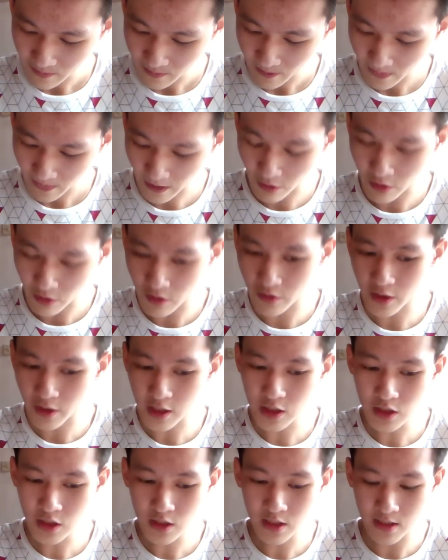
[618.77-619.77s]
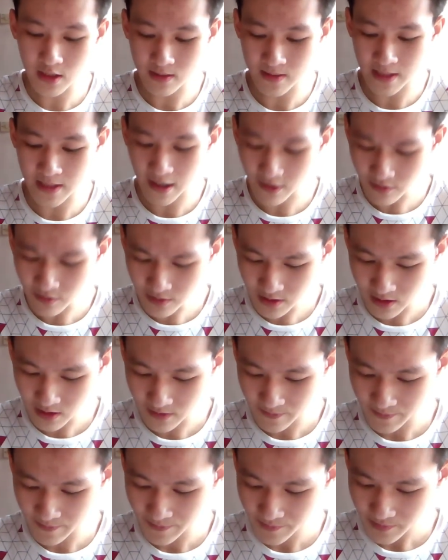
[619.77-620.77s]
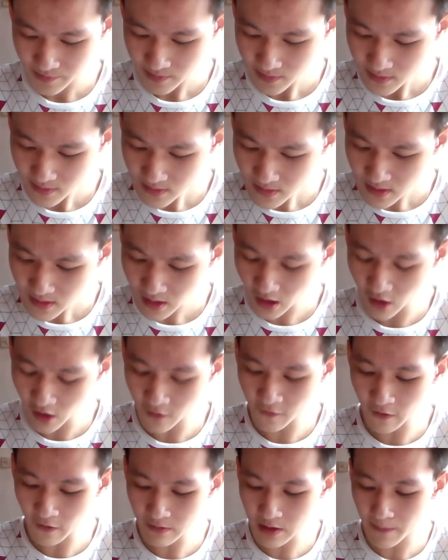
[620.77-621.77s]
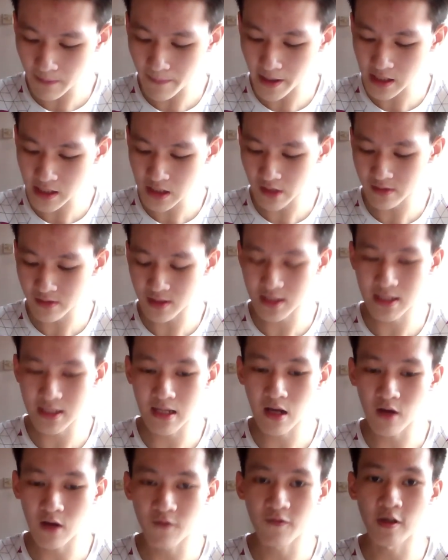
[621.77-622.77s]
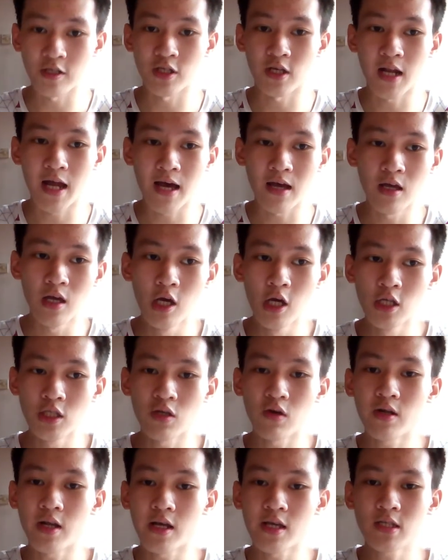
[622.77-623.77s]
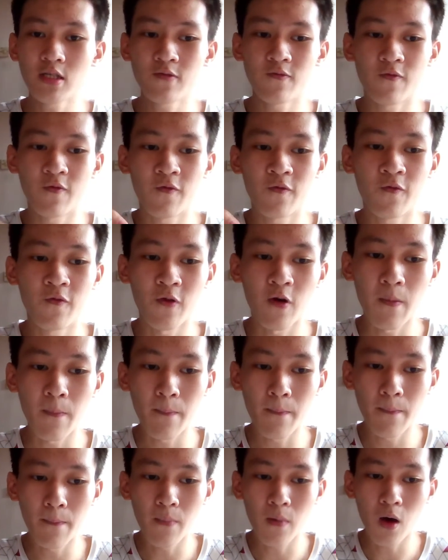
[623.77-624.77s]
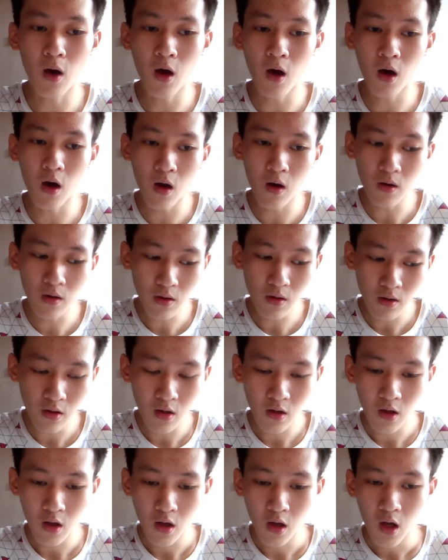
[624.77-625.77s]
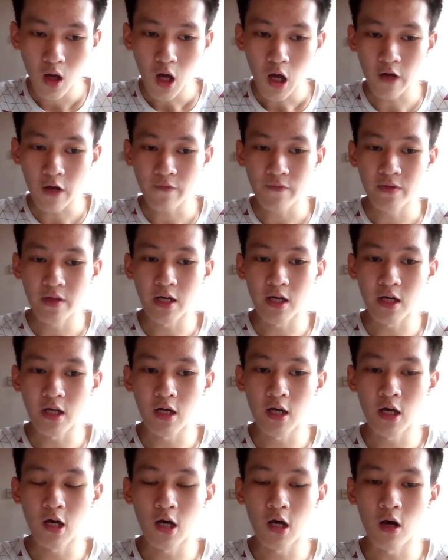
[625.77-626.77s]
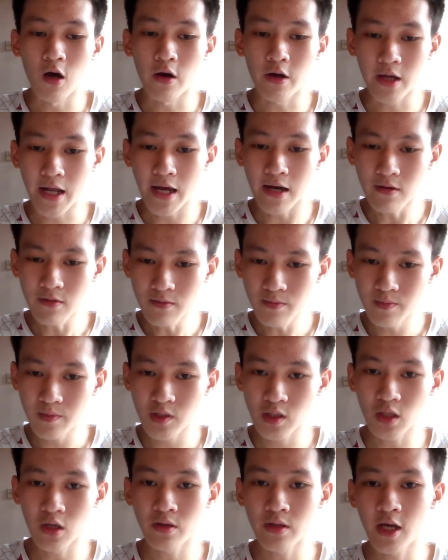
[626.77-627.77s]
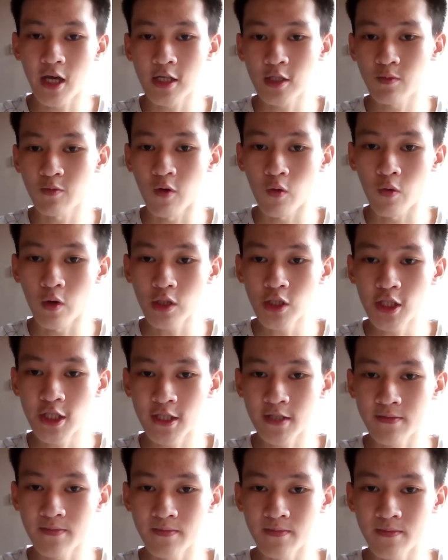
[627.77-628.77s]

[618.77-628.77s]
They will arrange themselves and form the base of the cilia and flagella. So that is from all of the organelle. So thanks for watching.